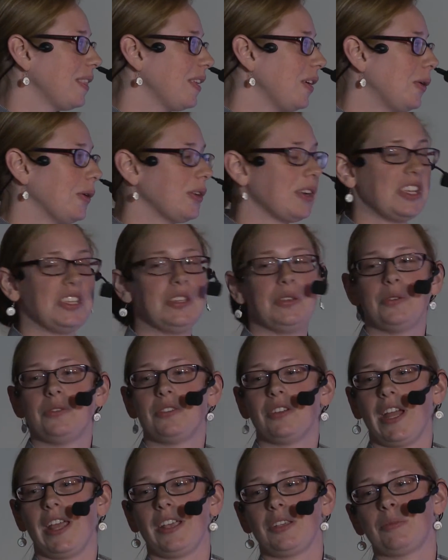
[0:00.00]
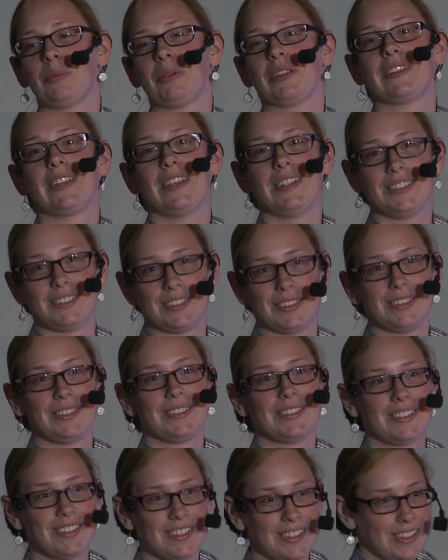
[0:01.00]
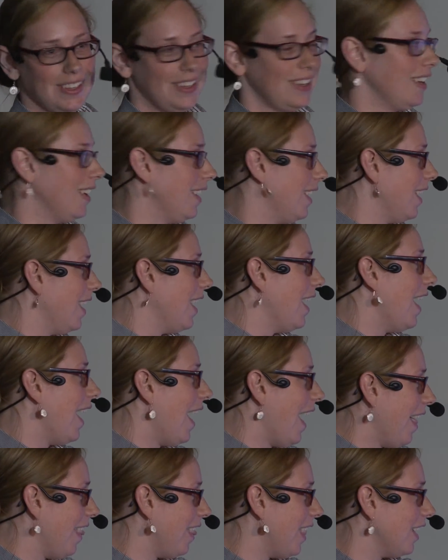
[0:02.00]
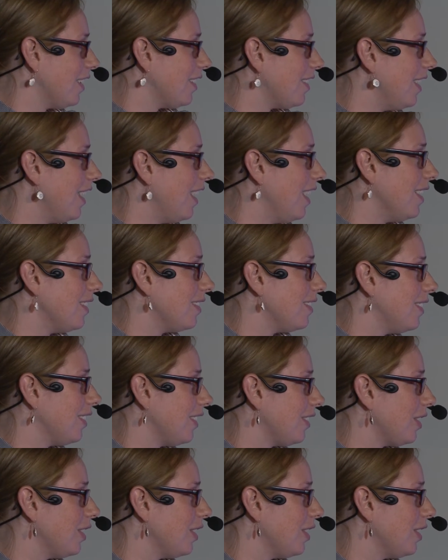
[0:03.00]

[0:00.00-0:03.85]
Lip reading: Or the user expectations? And that is